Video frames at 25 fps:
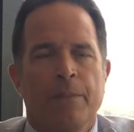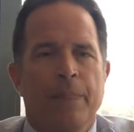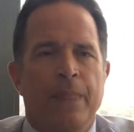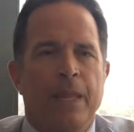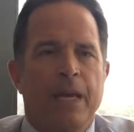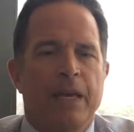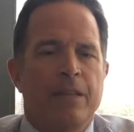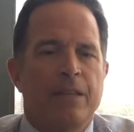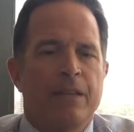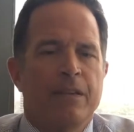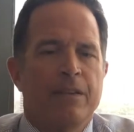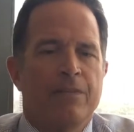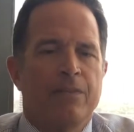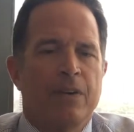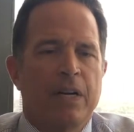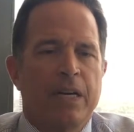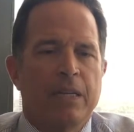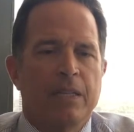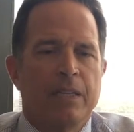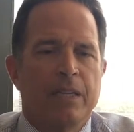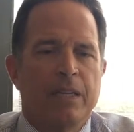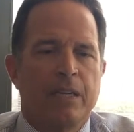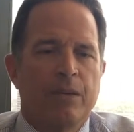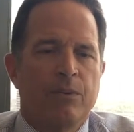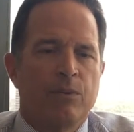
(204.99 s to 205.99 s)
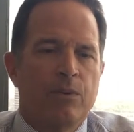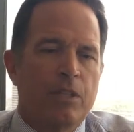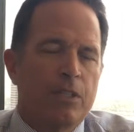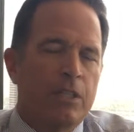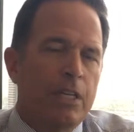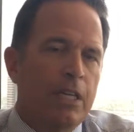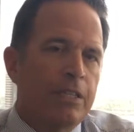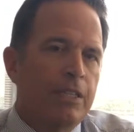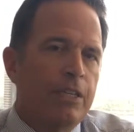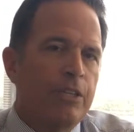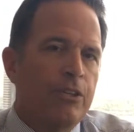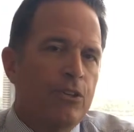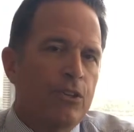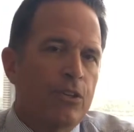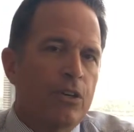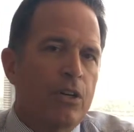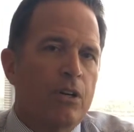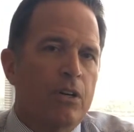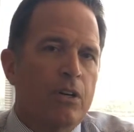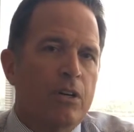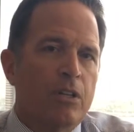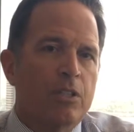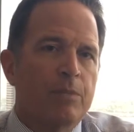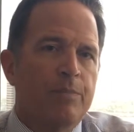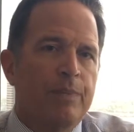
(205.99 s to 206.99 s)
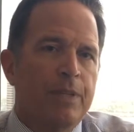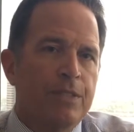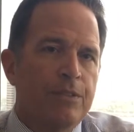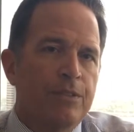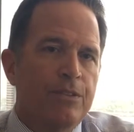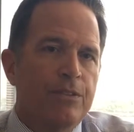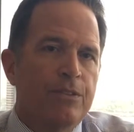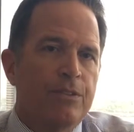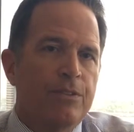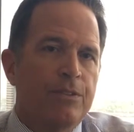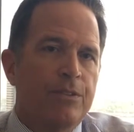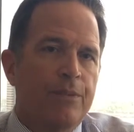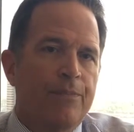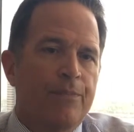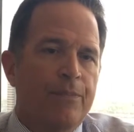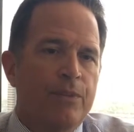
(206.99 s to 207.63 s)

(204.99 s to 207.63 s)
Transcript: and then finally deducting your car expenses.